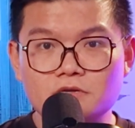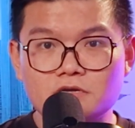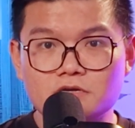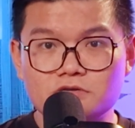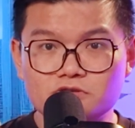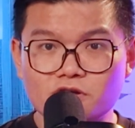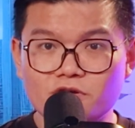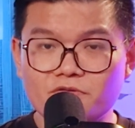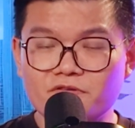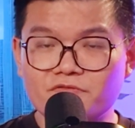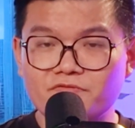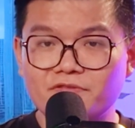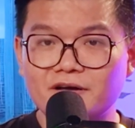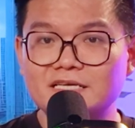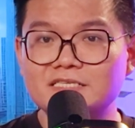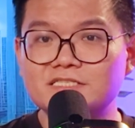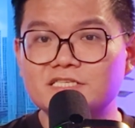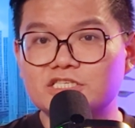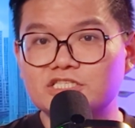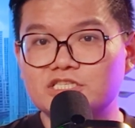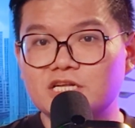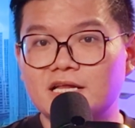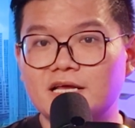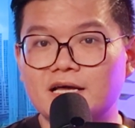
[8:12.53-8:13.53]
So if we find
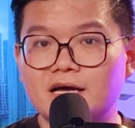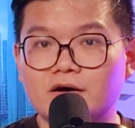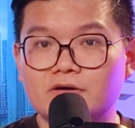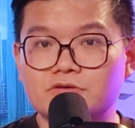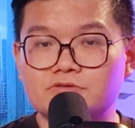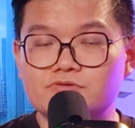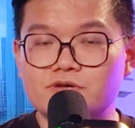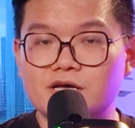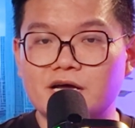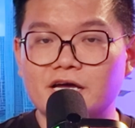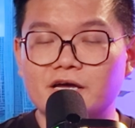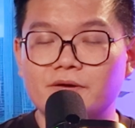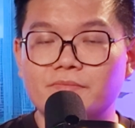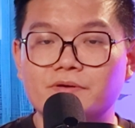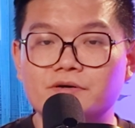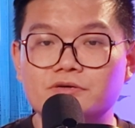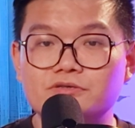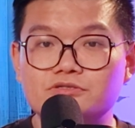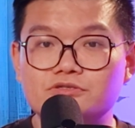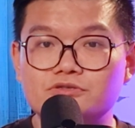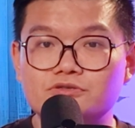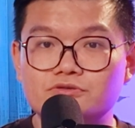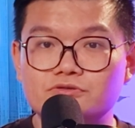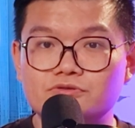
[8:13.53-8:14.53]
such layouts, we are
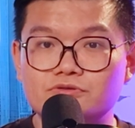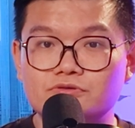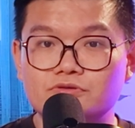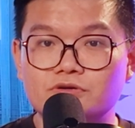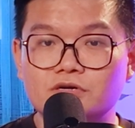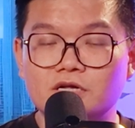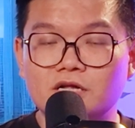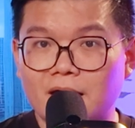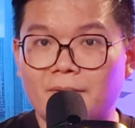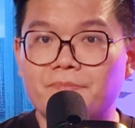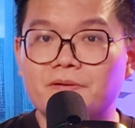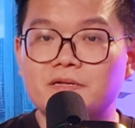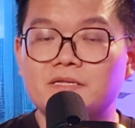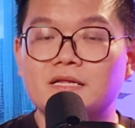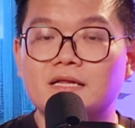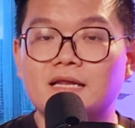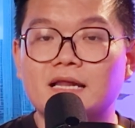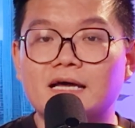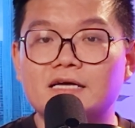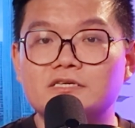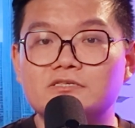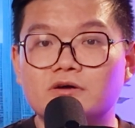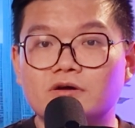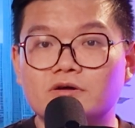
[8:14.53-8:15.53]
able to
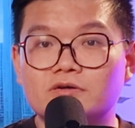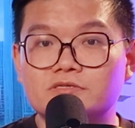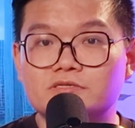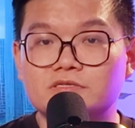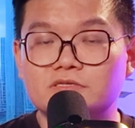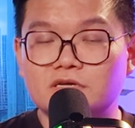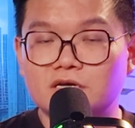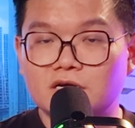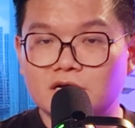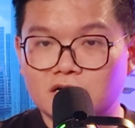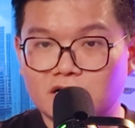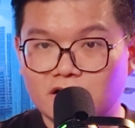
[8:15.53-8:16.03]
capitalize on